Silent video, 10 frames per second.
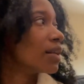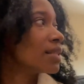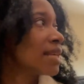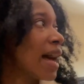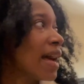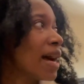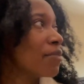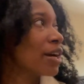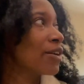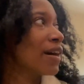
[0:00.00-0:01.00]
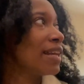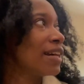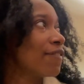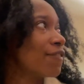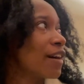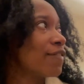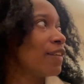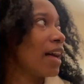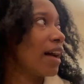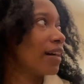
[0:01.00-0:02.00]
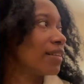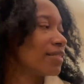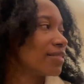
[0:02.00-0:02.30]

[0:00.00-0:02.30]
ty i'm recording a front vlog